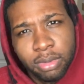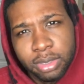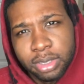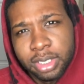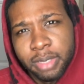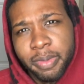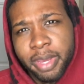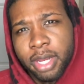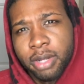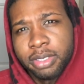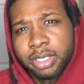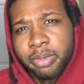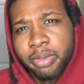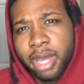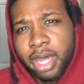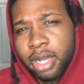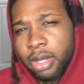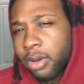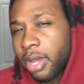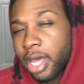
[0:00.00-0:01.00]
tomato
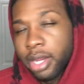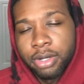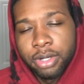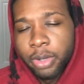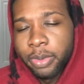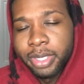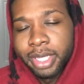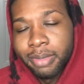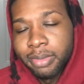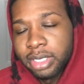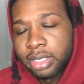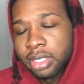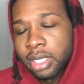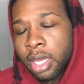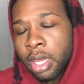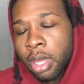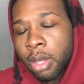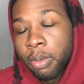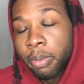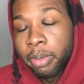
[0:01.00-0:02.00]
tomato, I don't know what that means.
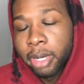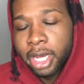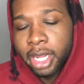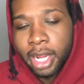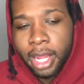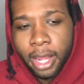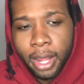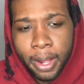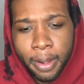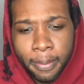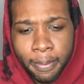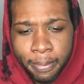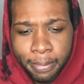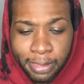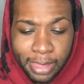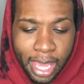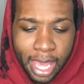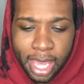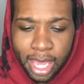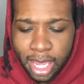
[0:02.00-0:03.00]
But
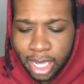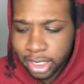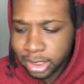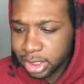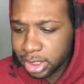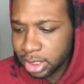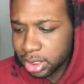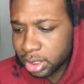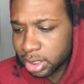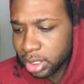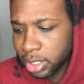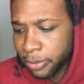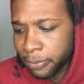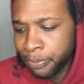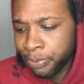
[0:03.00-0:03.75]
yeah, it's just,